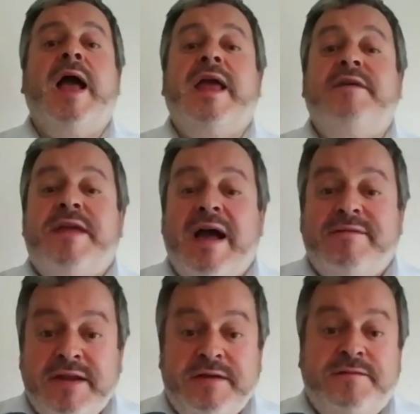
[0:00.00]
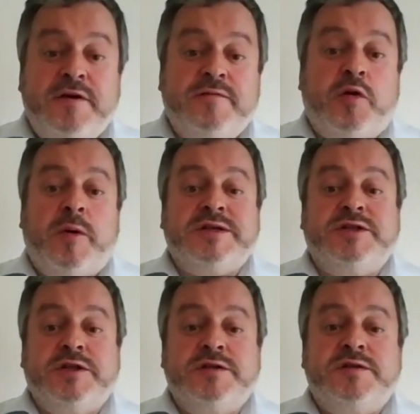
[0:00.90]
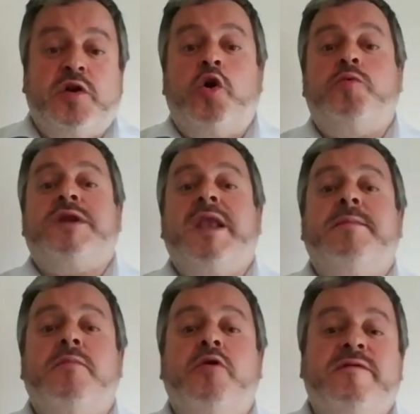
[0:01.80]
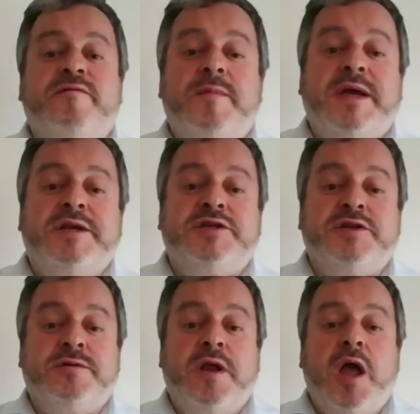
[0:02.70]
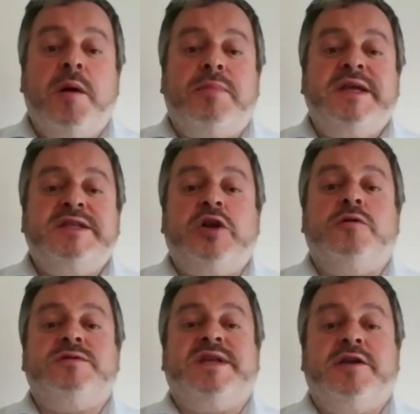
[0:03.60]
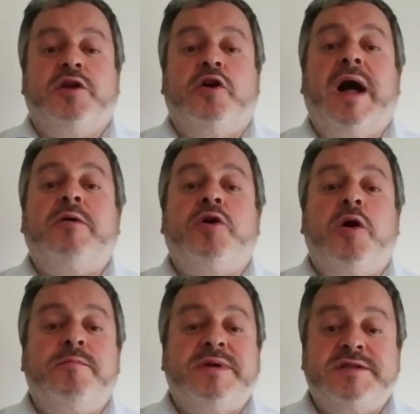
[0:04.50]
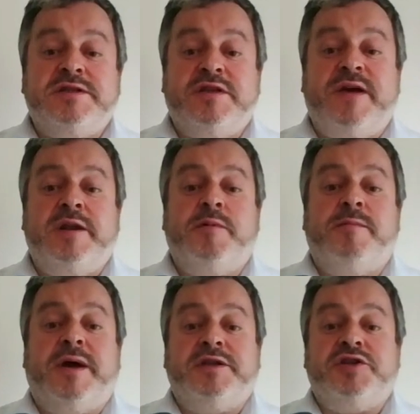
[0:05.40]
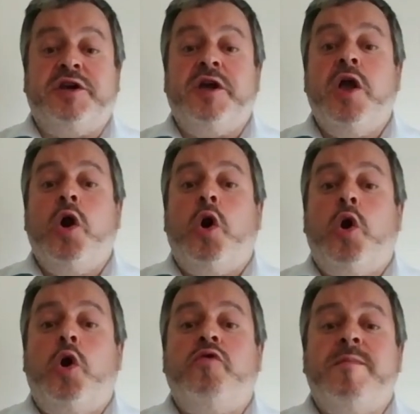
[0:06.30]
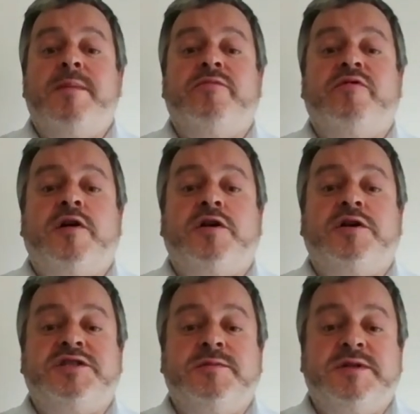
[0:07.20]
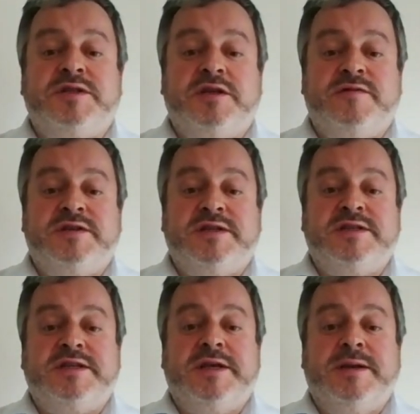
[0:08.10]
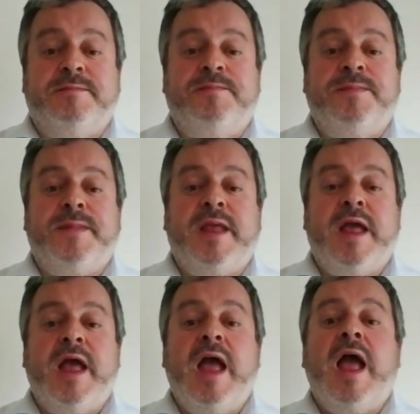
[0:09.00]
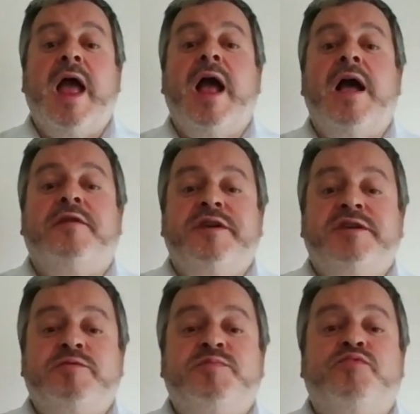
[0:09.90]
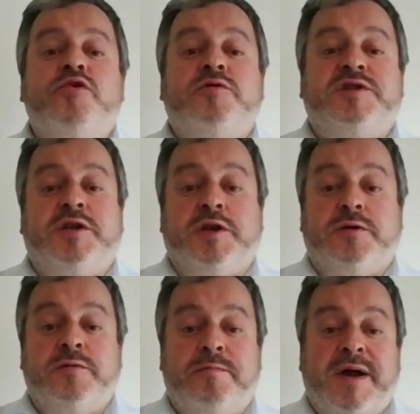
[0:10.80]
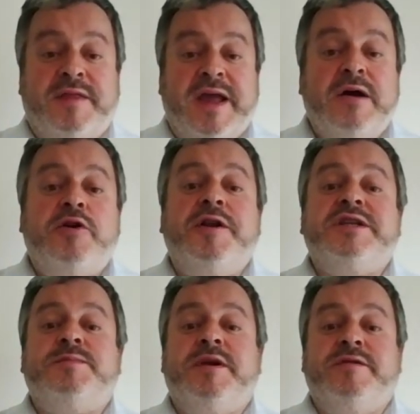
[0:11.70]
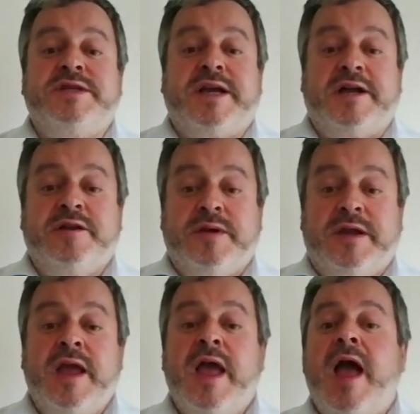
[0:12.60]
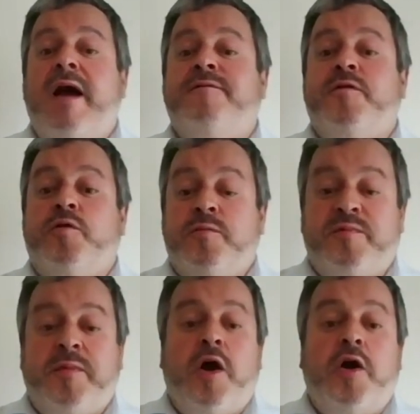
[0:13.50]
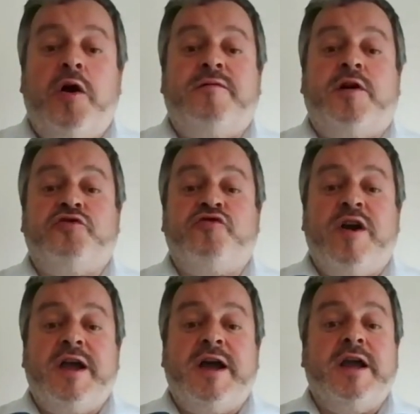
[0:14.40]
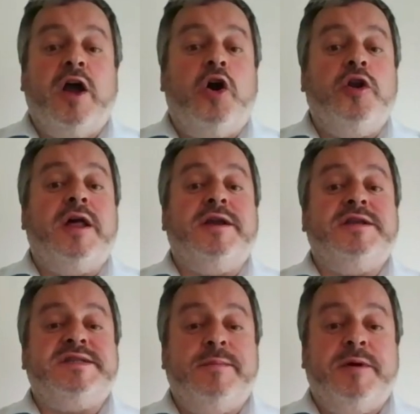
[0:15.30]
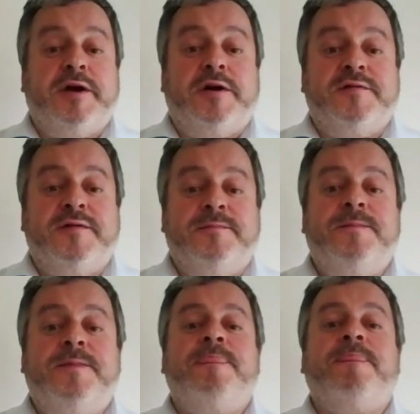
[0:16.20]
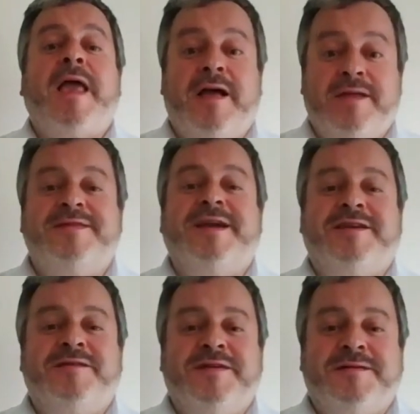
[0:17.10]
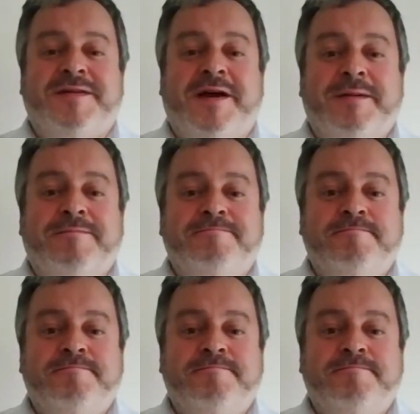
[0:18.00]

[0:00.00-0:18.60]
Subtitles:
If you have any further questions or would like more information, please contact your Alcon Business Development Manager or a member of our customer services team. This was brought to you by the Alcon Experience Academy and forms part of our Dry Eye online seminars. Thank you for your time.